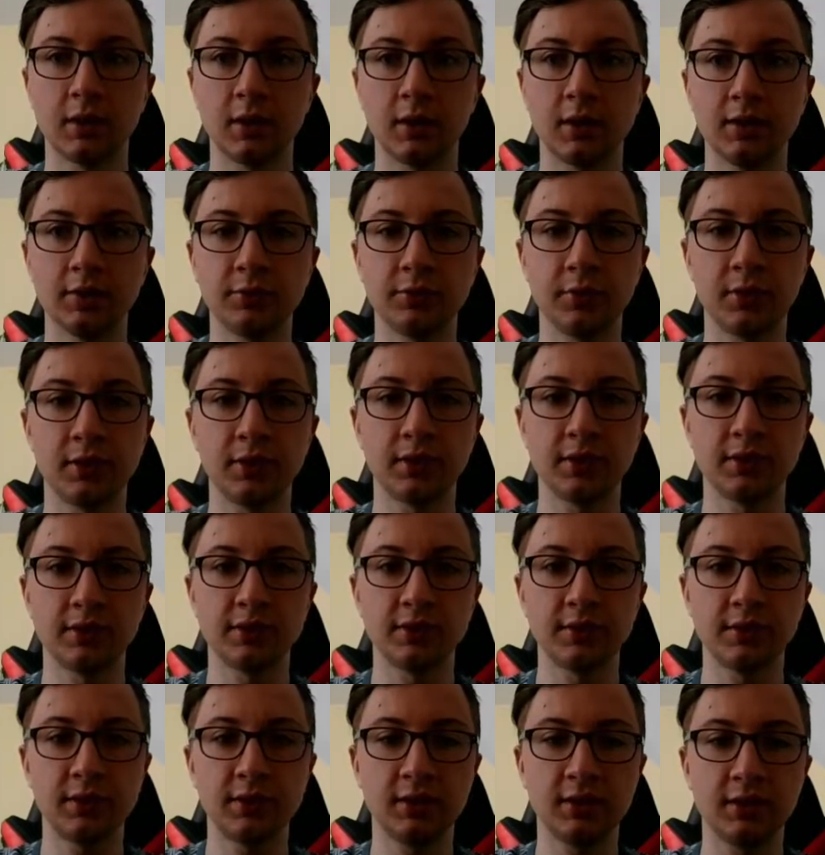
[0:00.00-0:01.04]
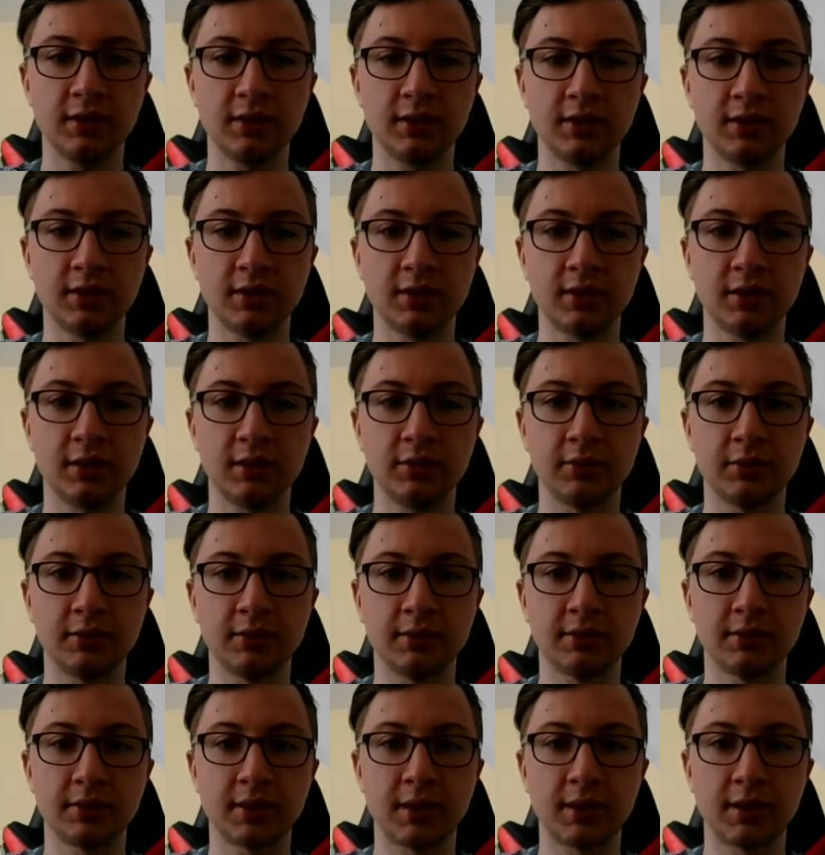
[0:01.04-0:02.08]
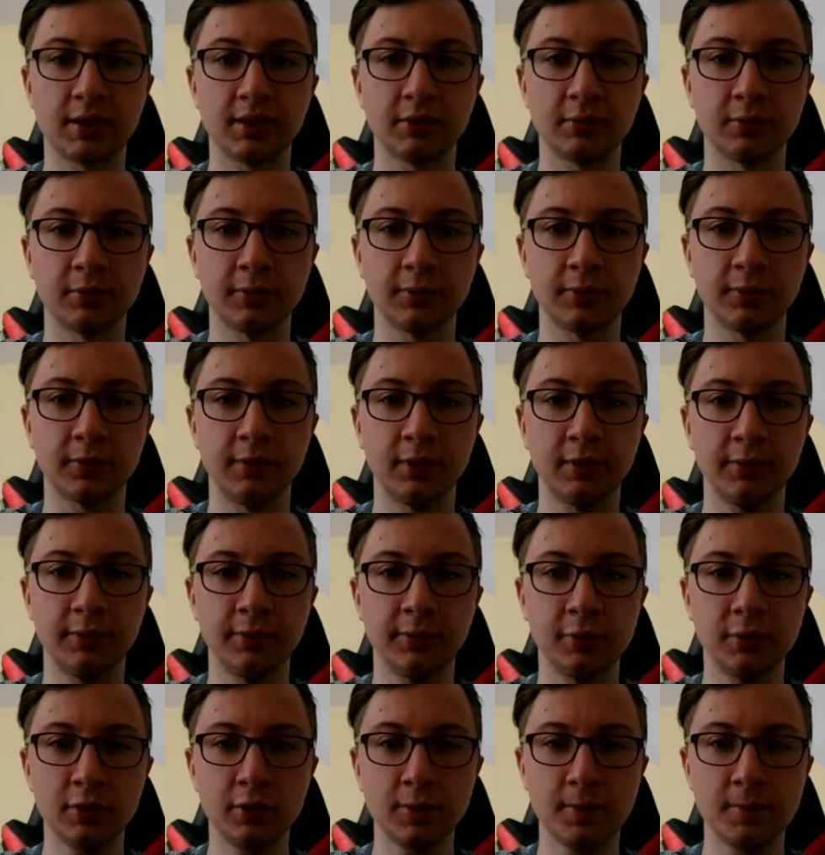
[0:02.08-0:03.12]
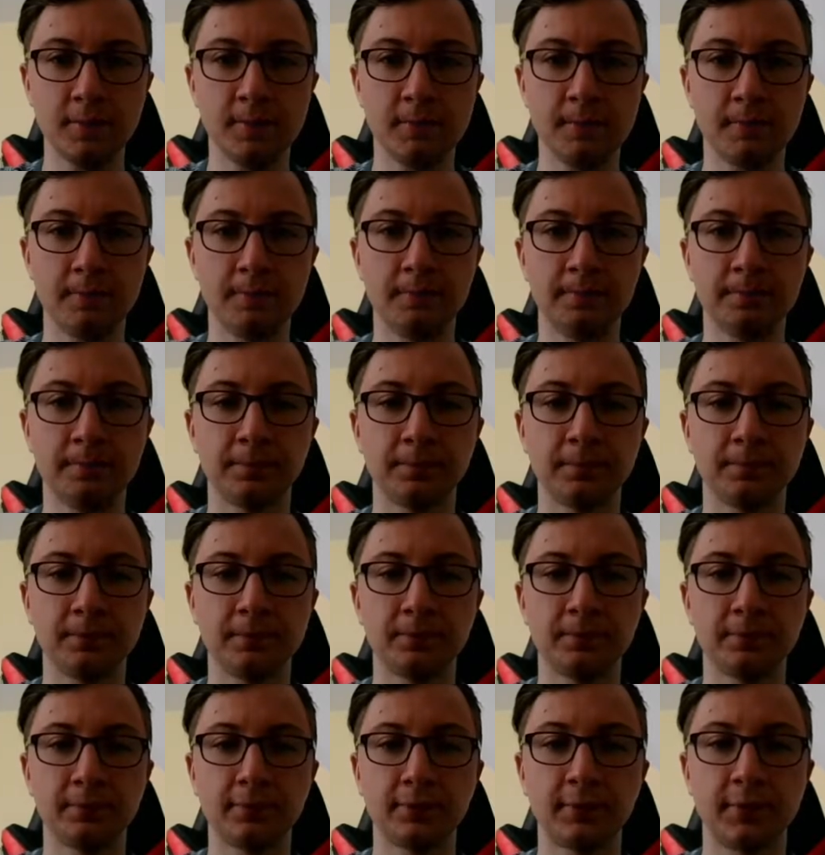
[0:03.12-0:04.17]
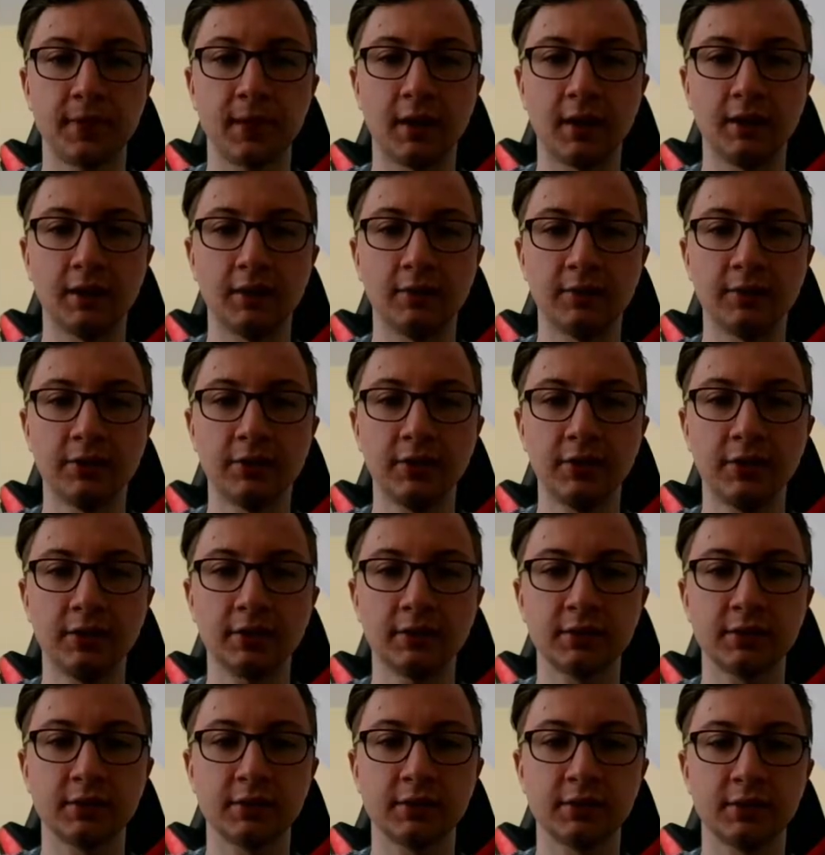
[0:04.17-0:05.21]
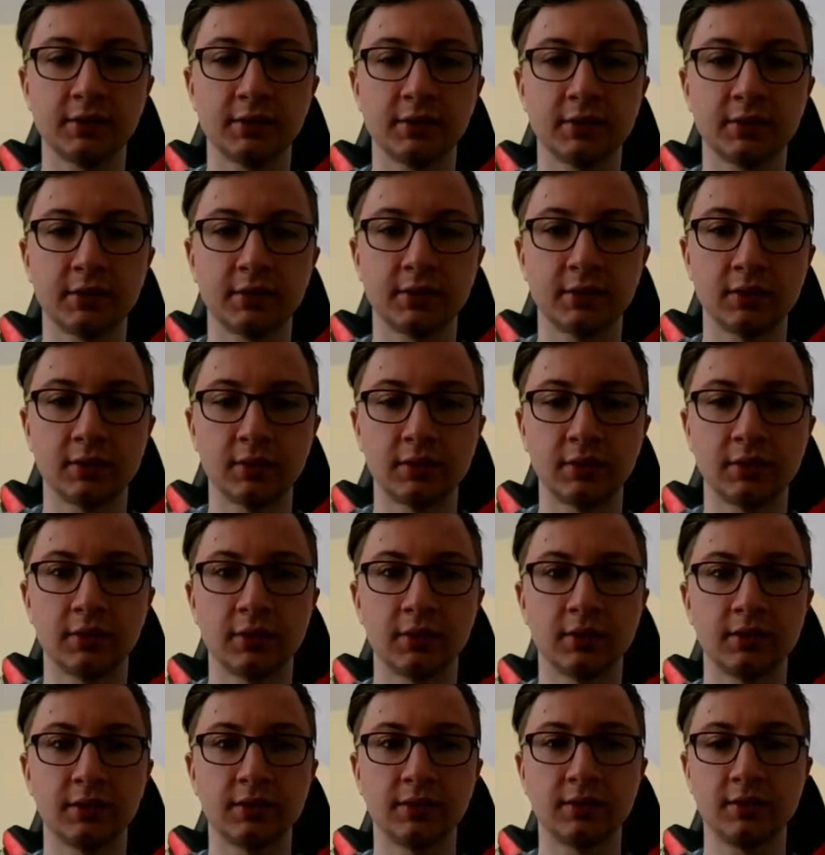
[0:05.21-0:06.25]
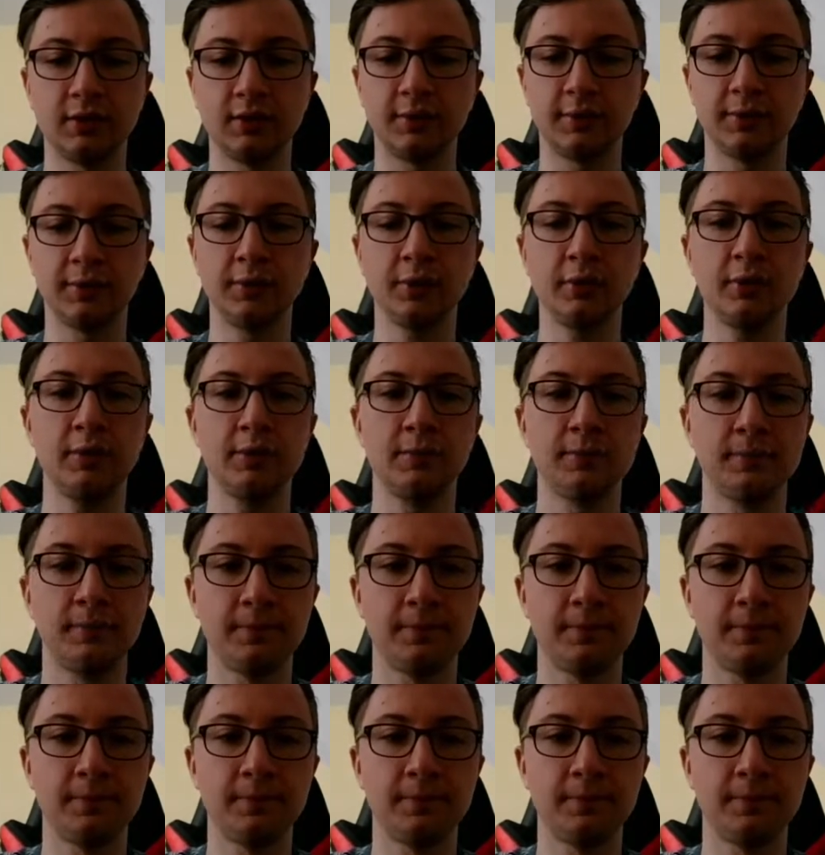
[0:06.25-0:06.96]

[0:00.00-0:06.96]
As we can see, the Giri starts with d4, knight f6, c4,